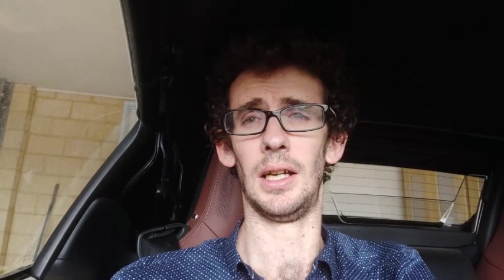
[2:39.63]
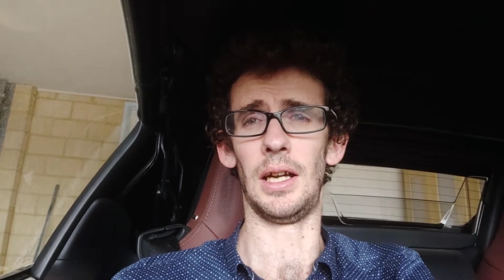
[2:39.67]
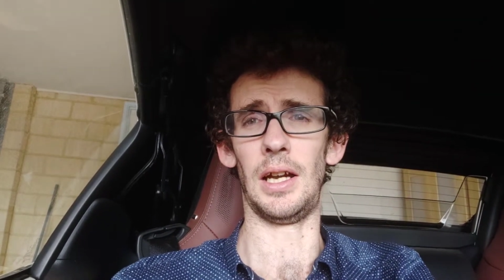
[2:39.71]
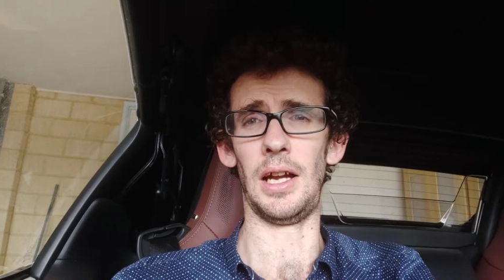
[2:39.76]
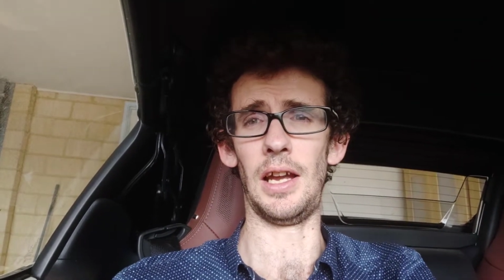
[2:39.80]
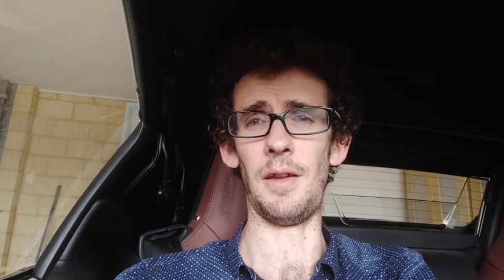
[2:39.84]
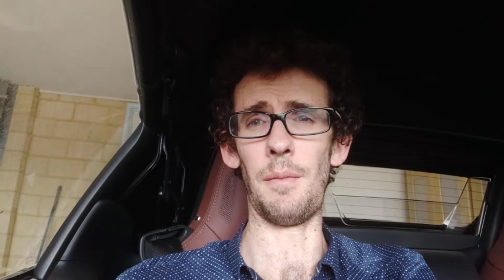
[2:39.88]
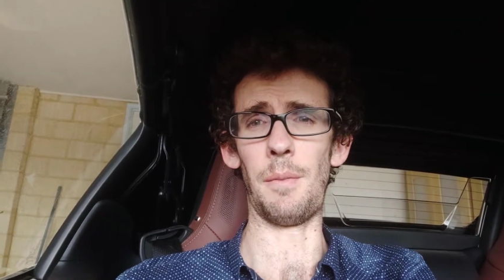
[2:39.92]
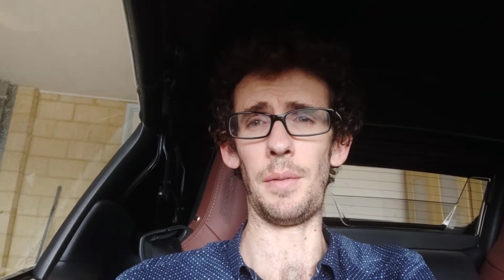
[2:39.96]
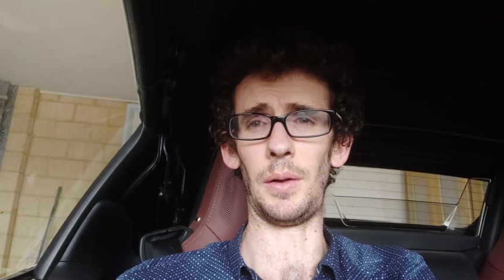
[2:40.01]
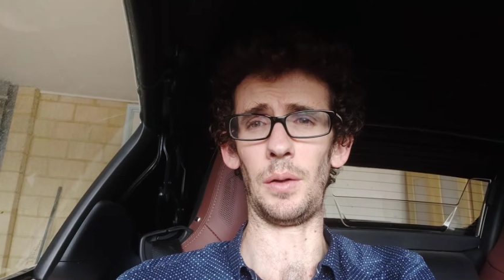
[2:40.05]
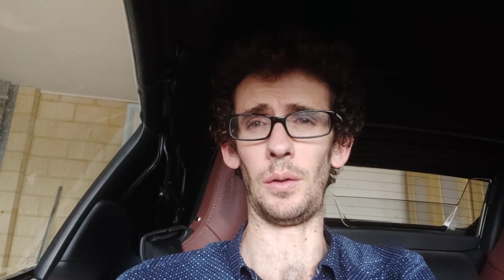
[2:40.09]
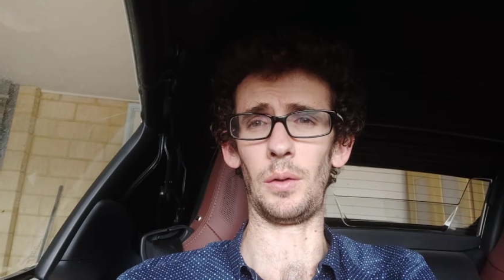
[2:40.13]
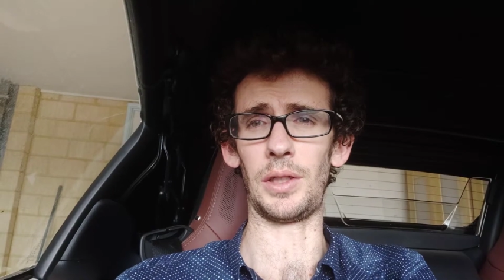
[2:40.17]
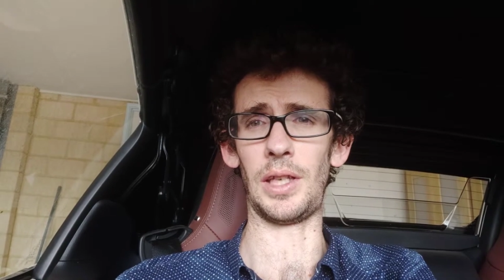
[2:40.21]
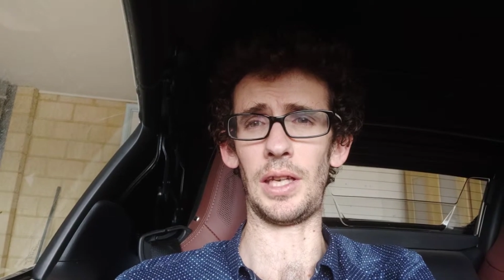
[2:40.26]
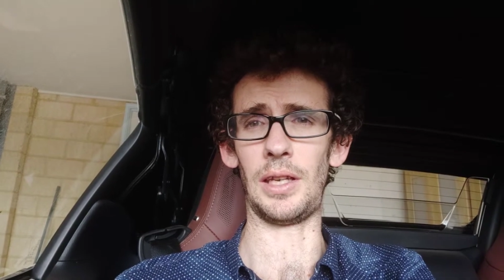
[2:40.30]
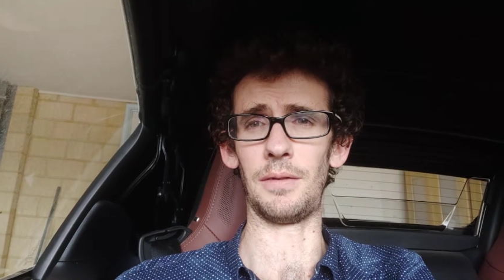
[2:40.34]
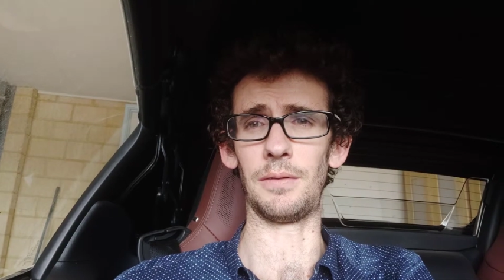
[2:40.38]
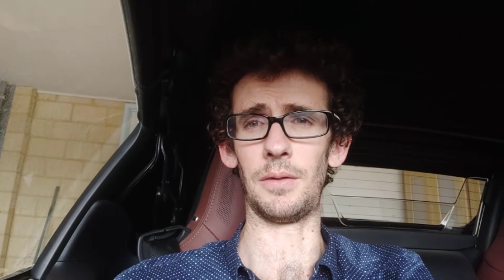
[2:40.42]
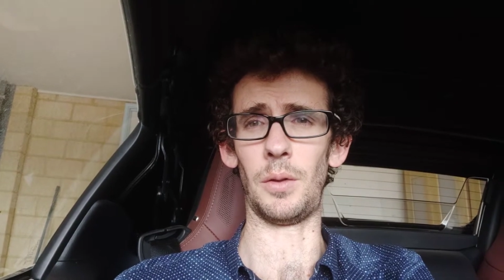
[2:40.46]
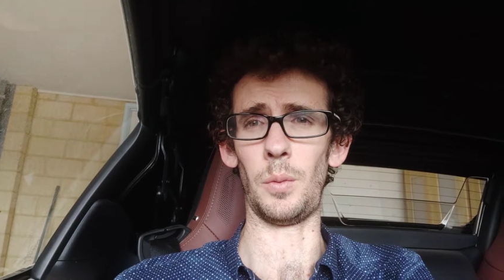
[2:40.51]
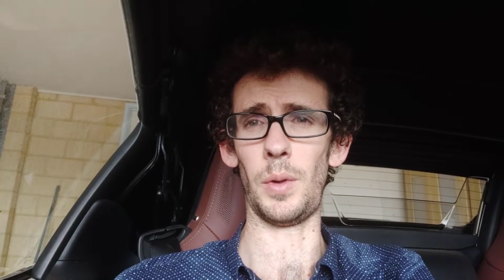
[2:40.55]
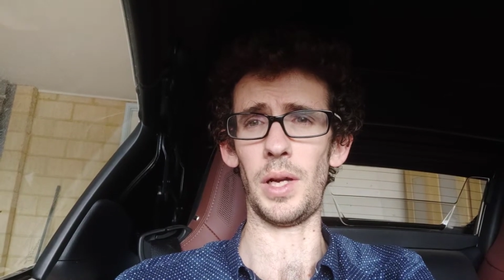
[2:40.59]
I've been
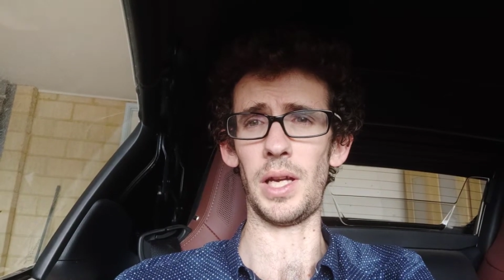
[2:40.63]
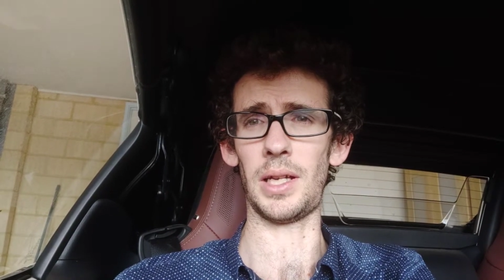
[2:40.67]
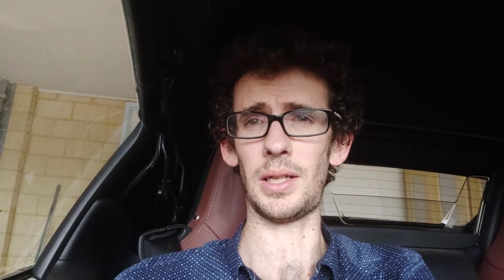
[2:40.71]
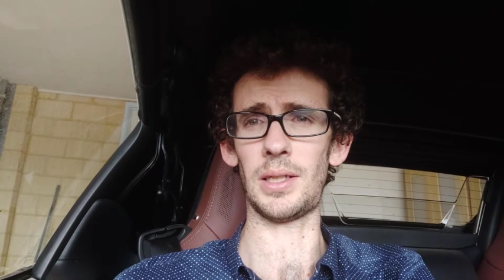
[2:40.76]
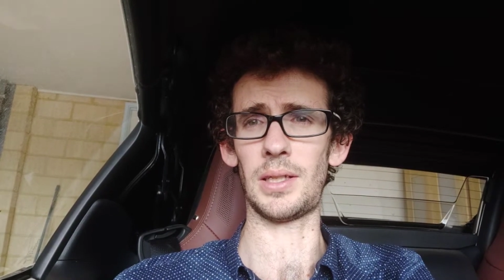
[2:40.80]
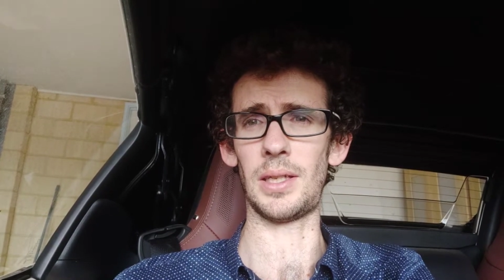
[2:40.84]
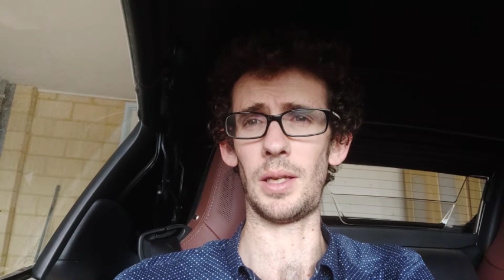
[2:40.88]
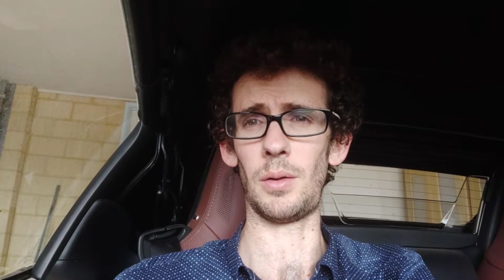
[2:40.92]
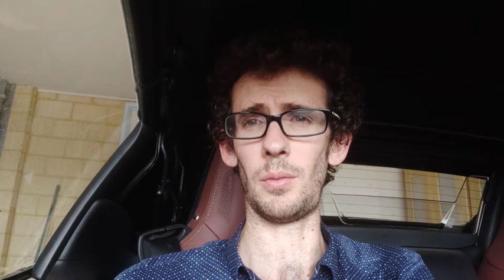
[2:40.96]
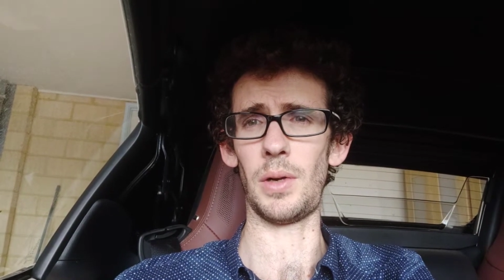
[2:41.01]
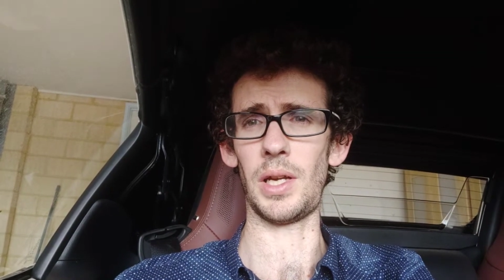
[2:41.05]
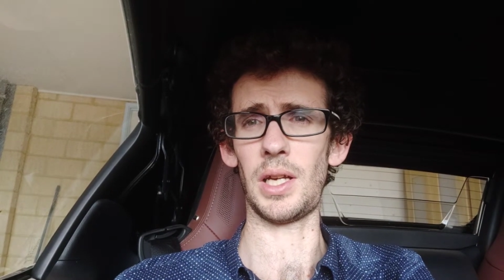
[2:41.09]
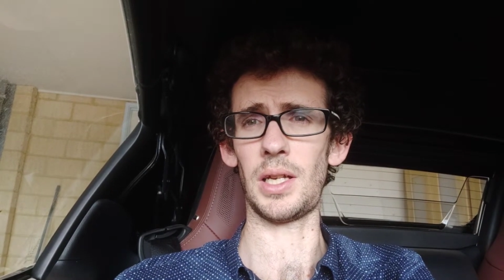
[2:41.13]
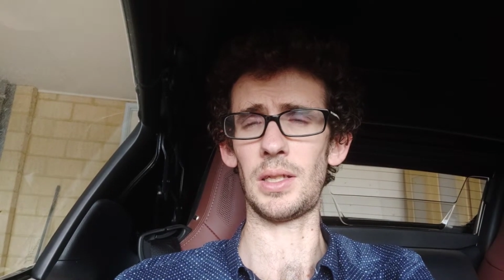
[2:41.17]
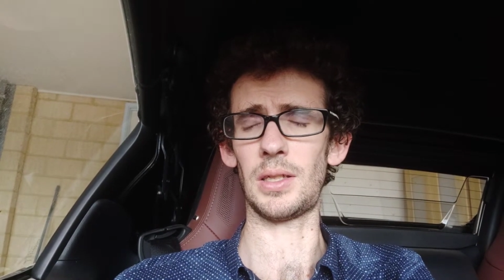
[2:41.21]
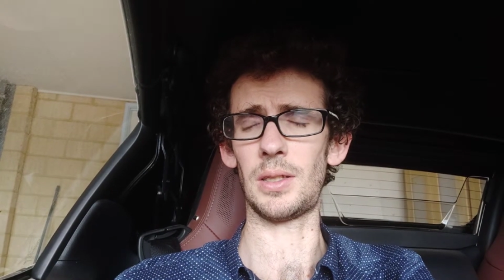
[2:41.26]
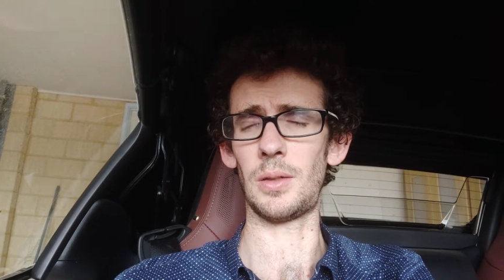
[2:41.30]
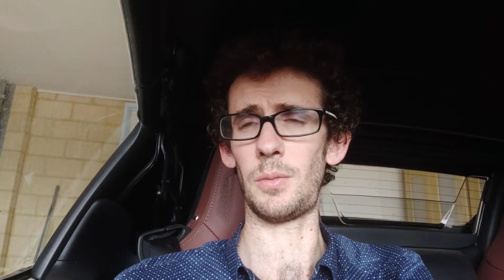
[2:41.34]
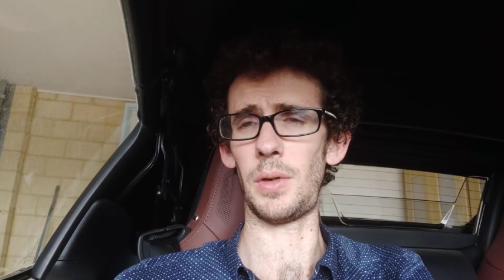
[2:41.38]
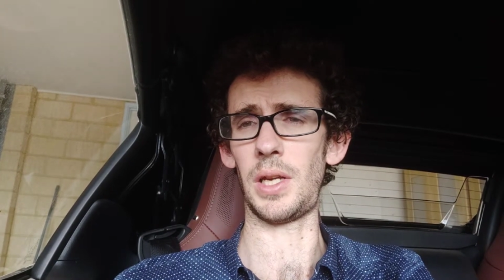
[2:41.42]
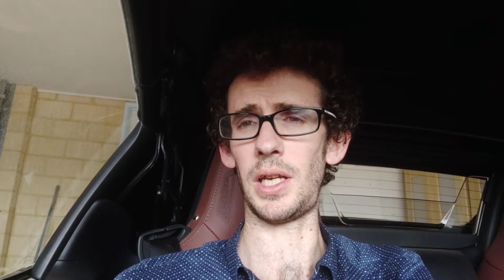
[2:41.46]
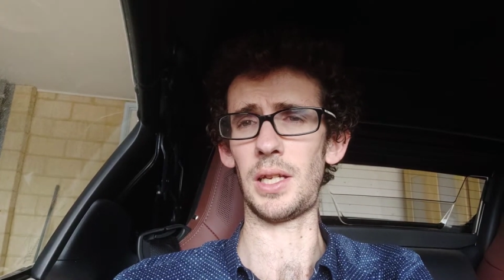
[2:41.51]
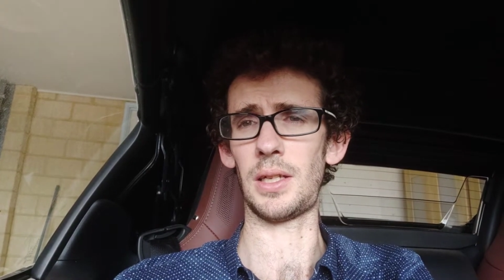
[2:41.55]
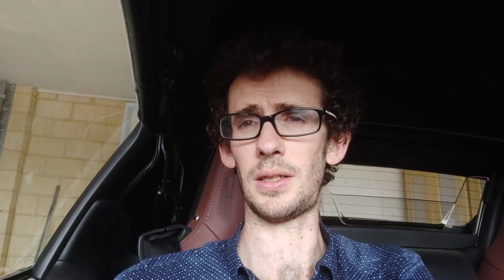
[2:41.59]
looking for weeks and
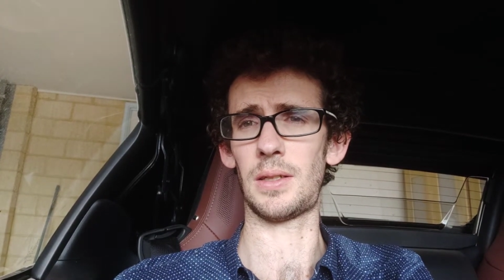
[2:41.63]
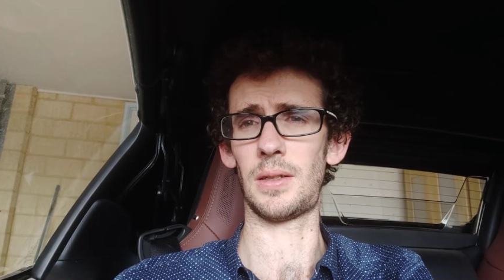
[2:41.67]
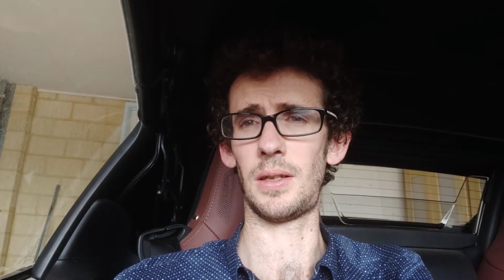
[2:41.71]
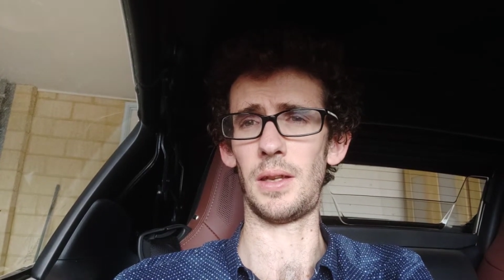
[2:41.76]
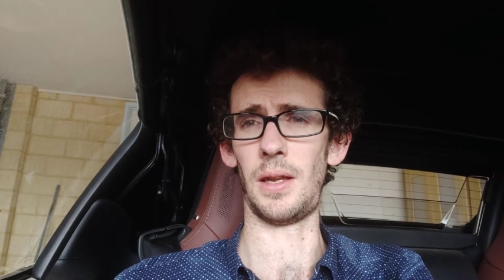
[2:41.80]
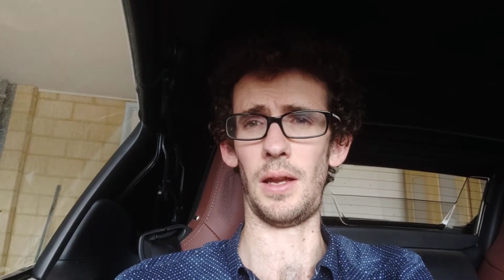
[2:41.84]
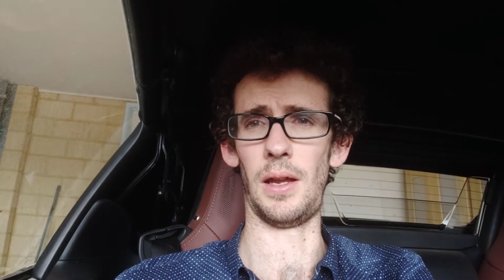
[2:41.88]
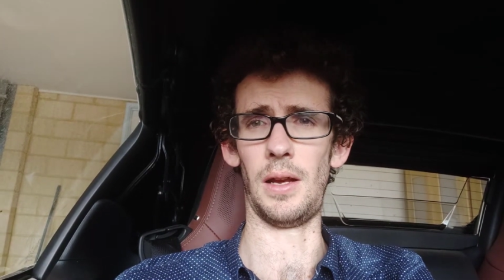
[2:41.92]
weeks and weeks,